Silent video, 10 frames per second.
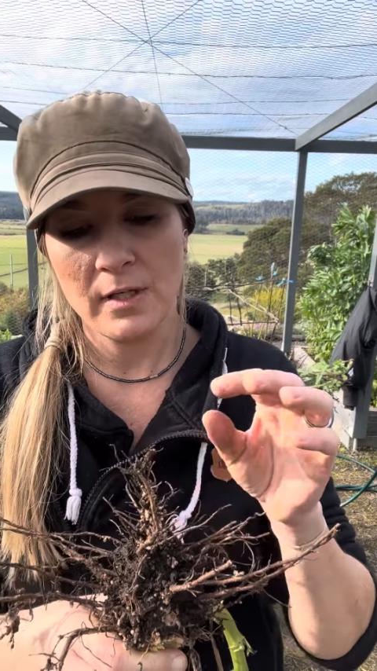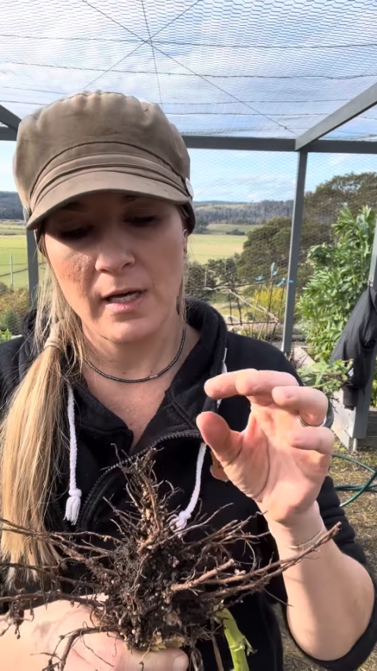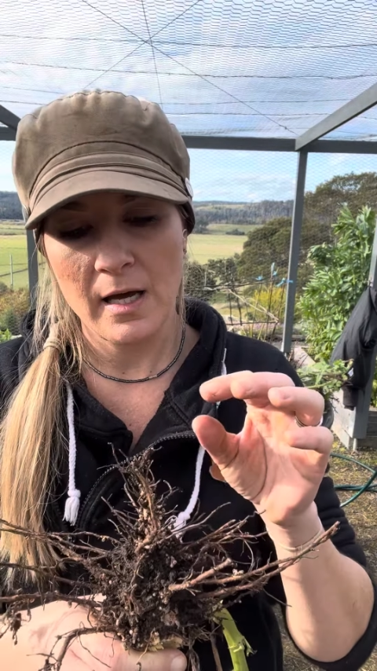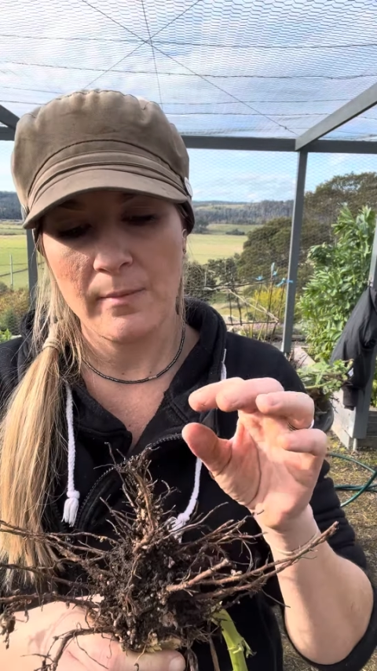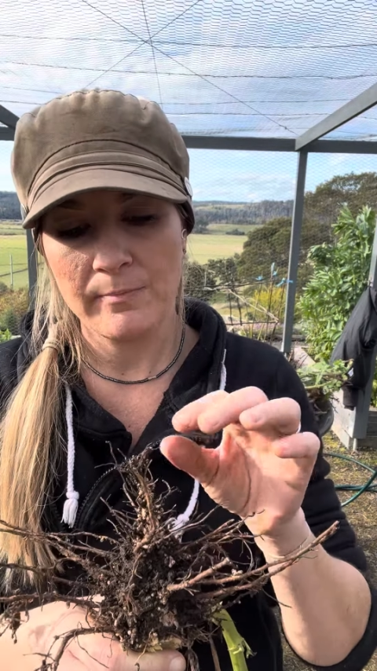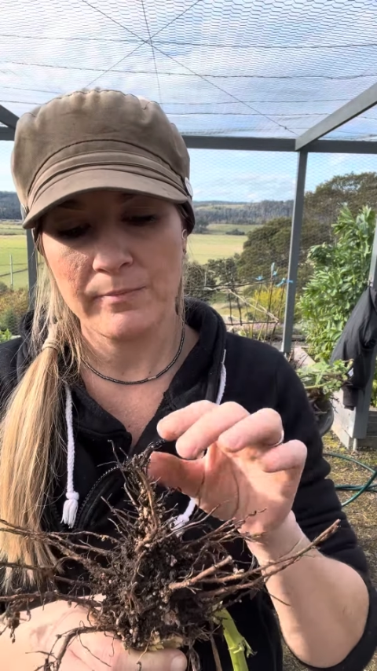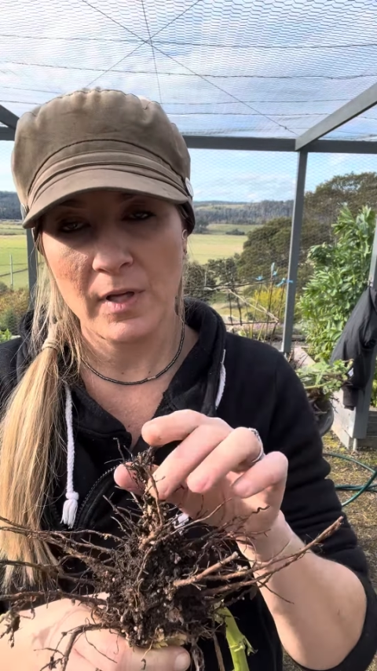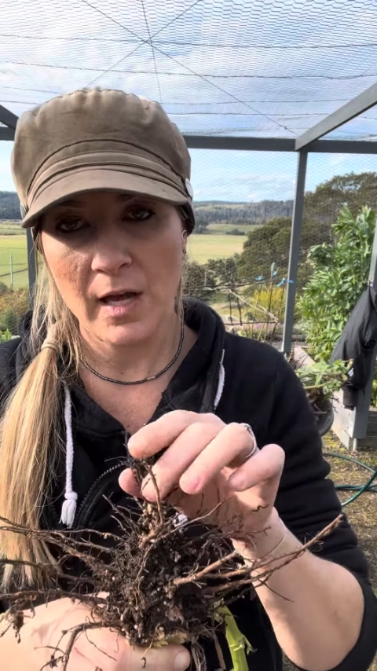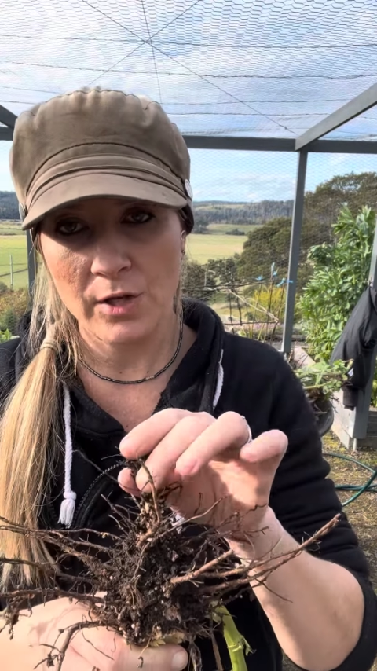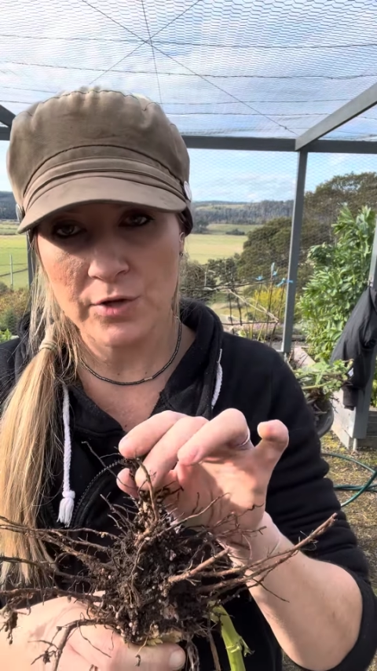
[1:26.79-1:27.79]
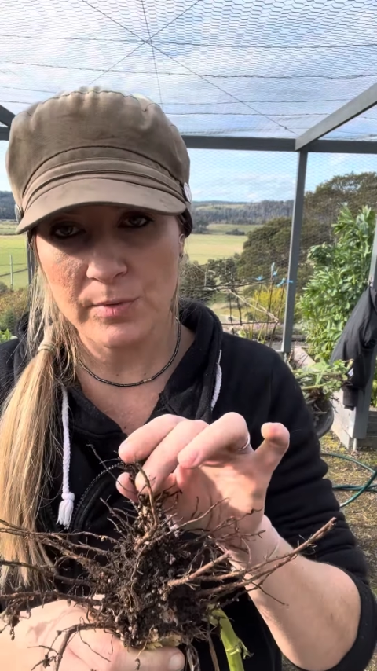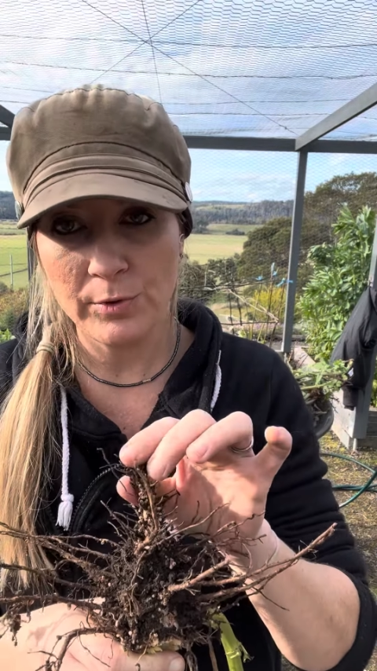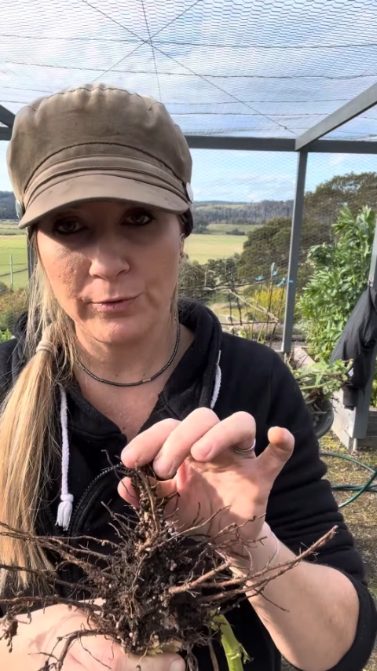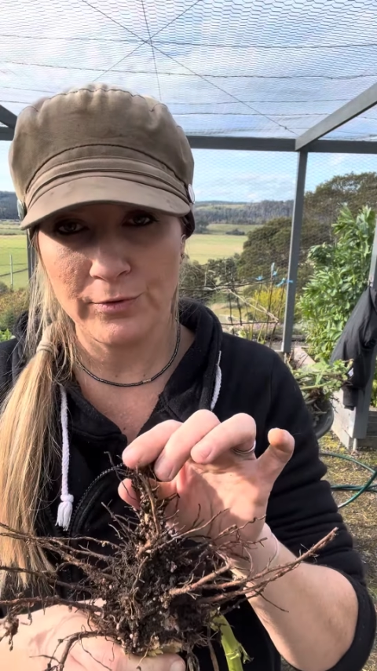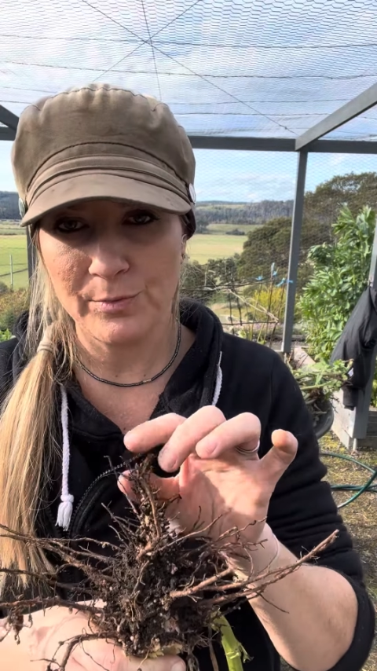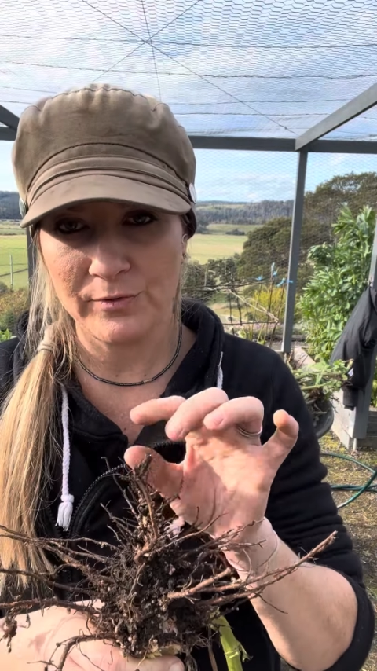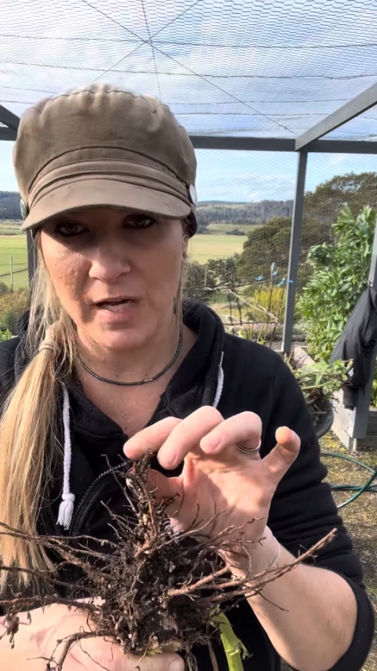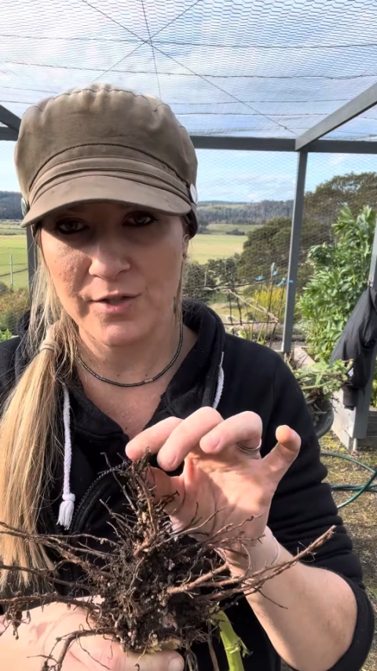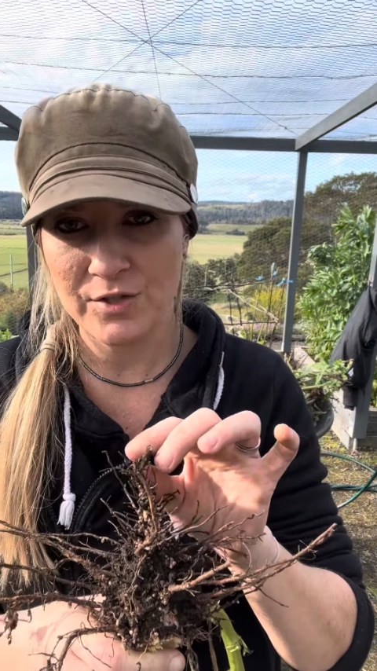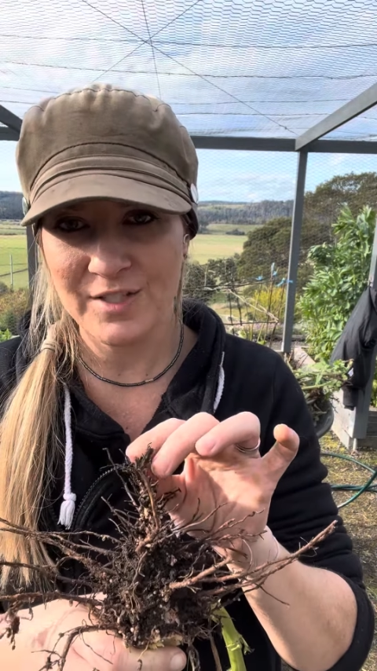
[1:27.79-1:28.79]
a usable form of
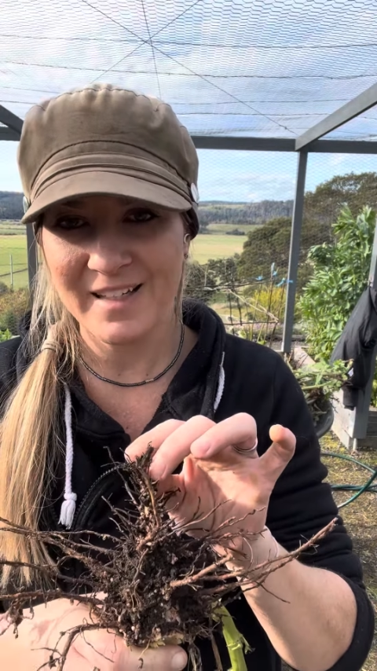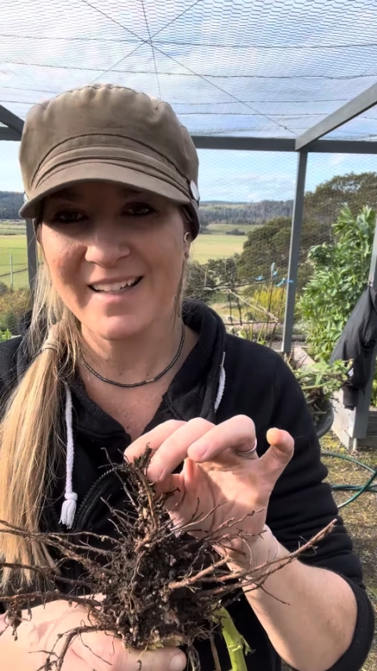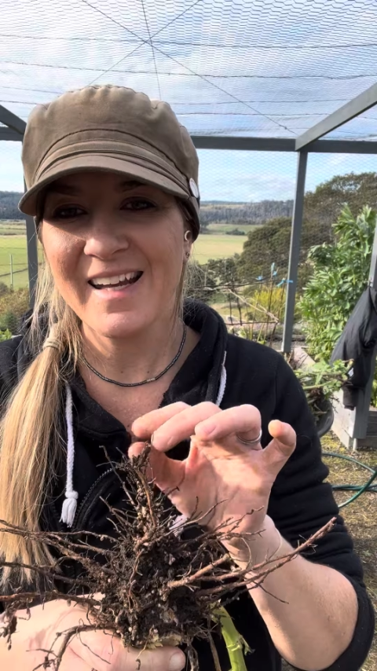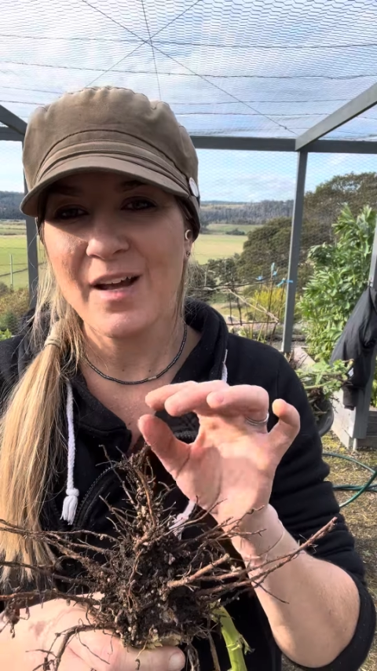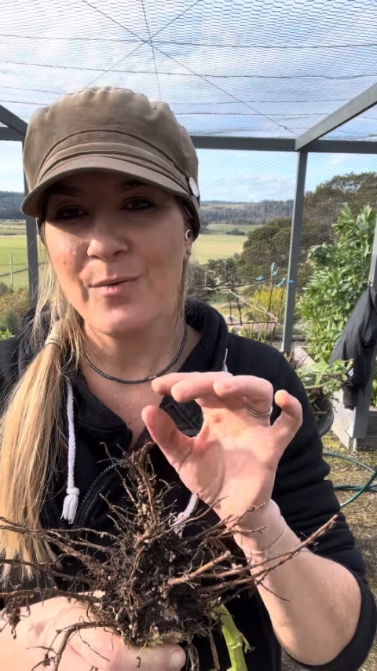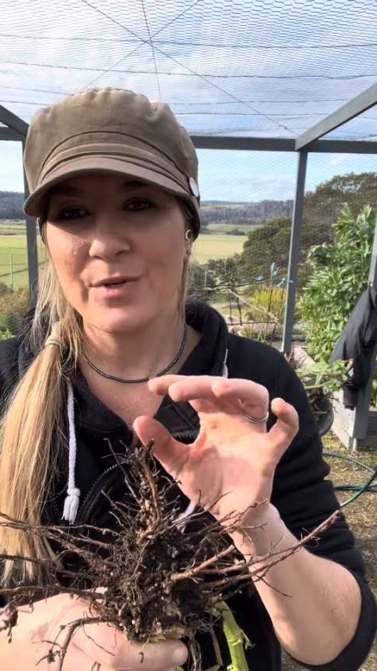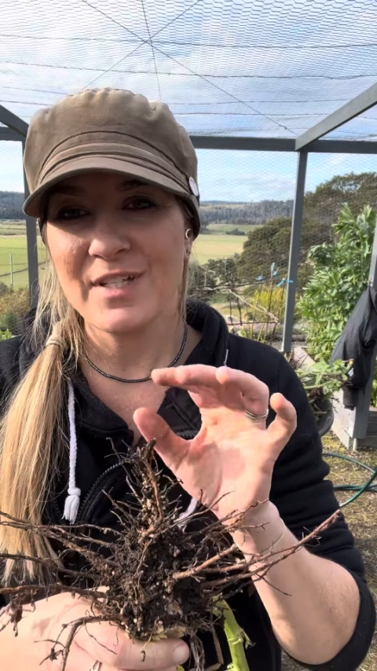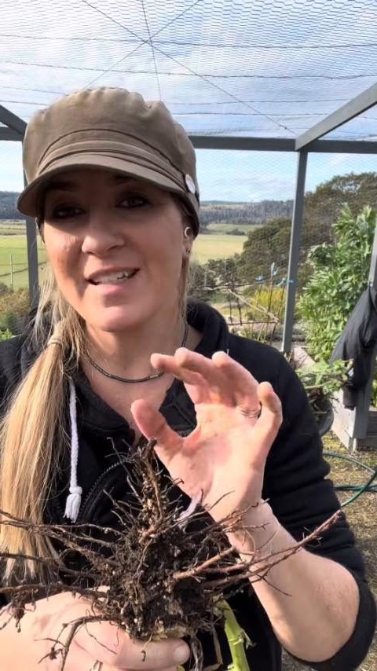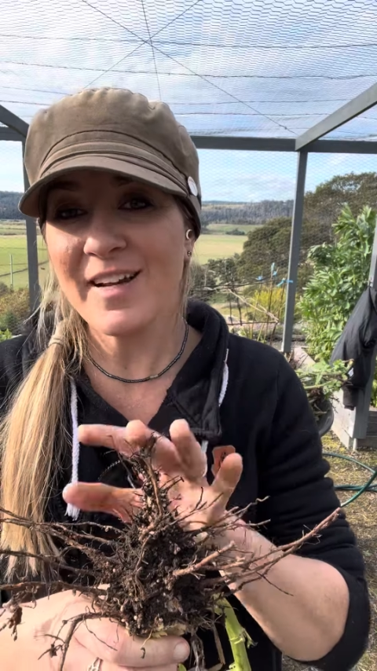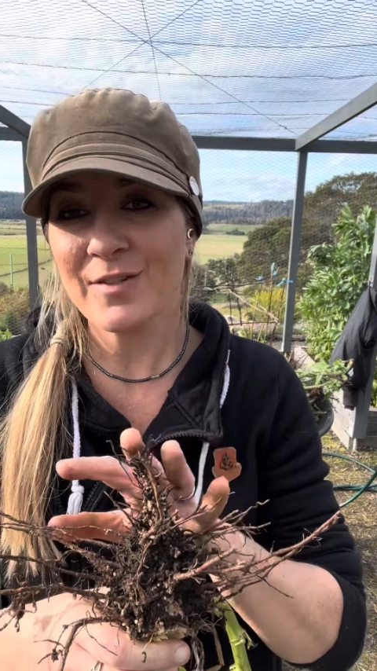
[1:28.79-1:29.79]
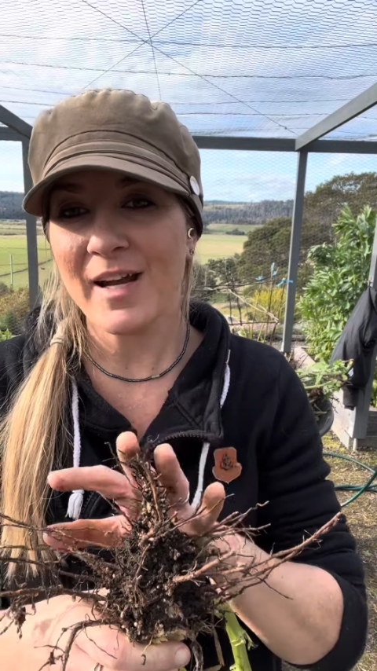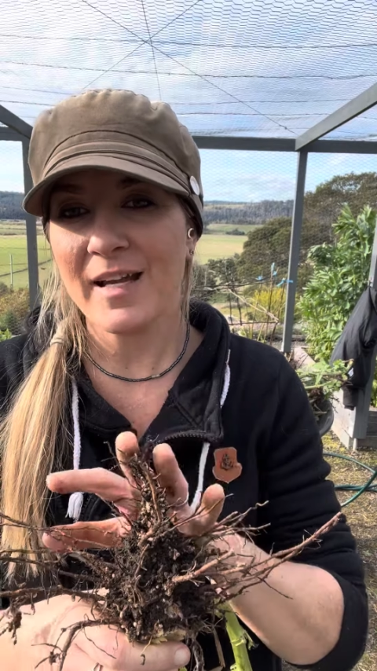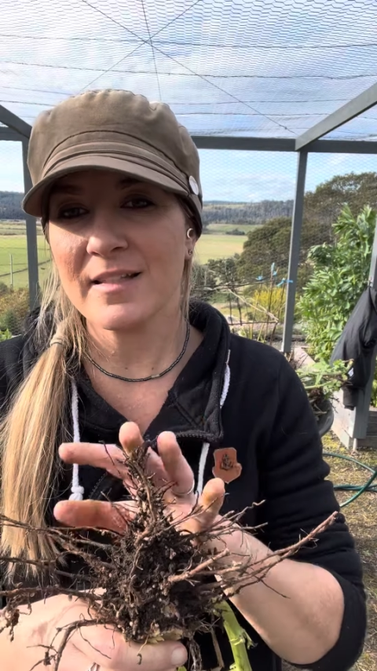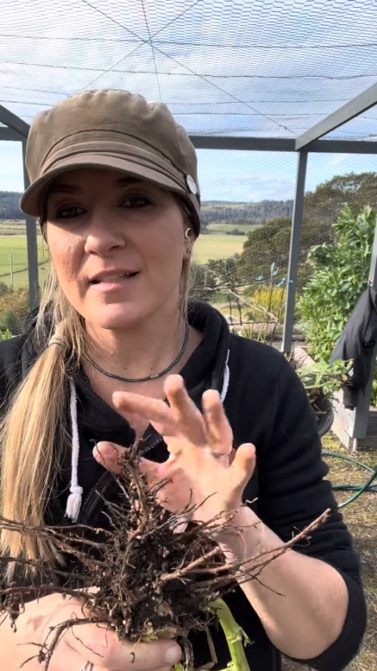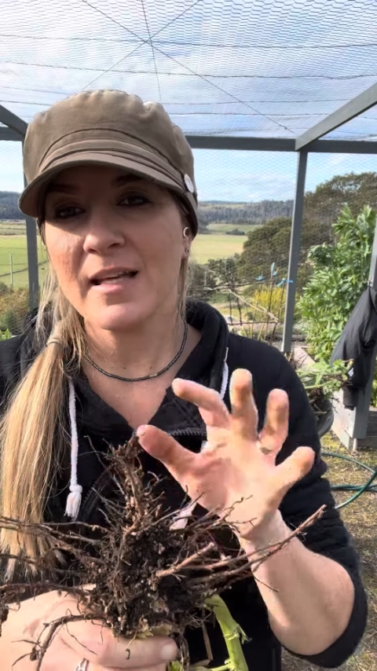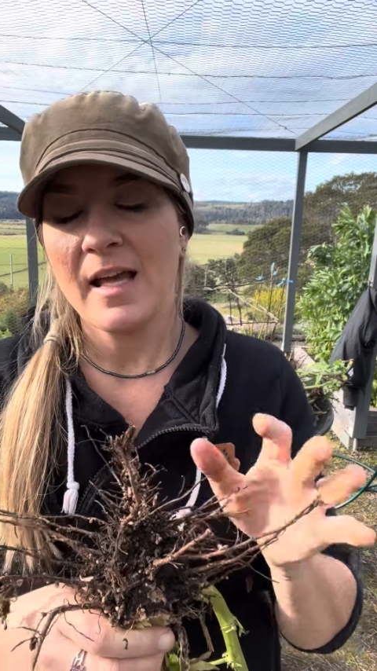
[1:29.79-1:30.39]
nitrogen, which is nitrates.